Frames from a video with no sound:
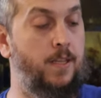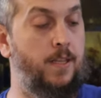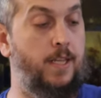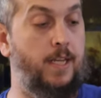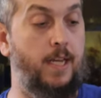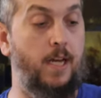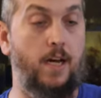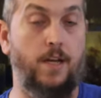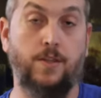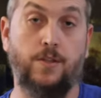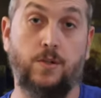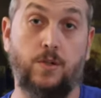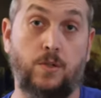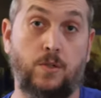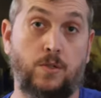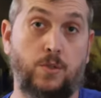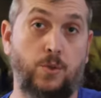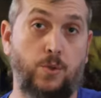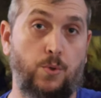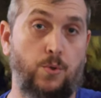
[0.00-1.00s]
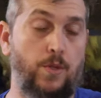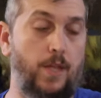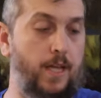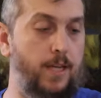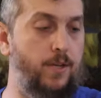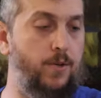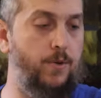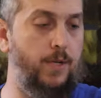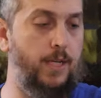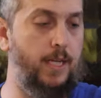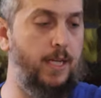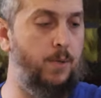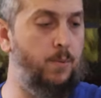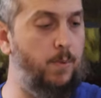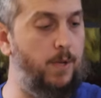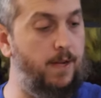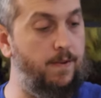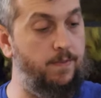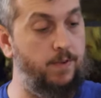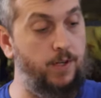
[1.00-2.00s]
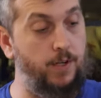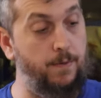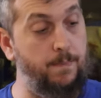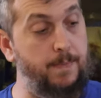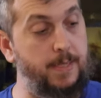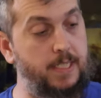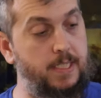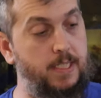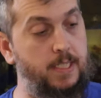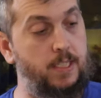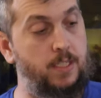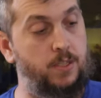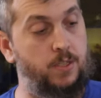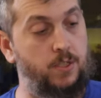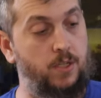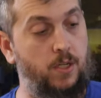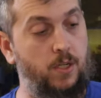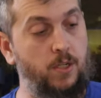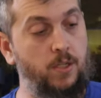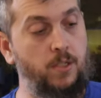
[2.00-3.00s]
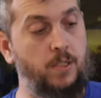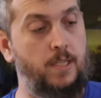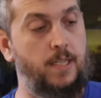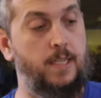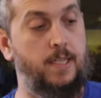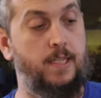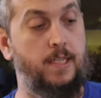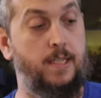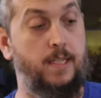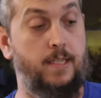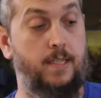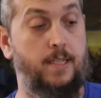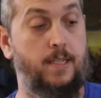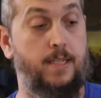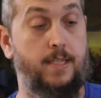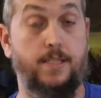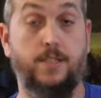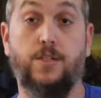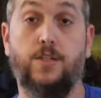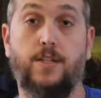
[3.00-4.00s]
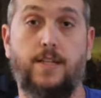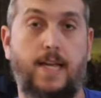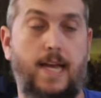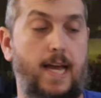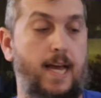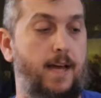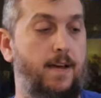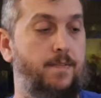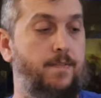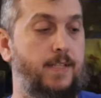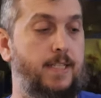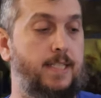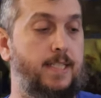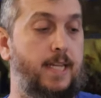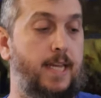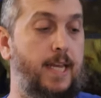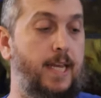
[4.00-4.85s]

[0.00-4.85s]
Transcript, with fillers: The other tool that you need whenever you're mixing salt, and it's good to have, is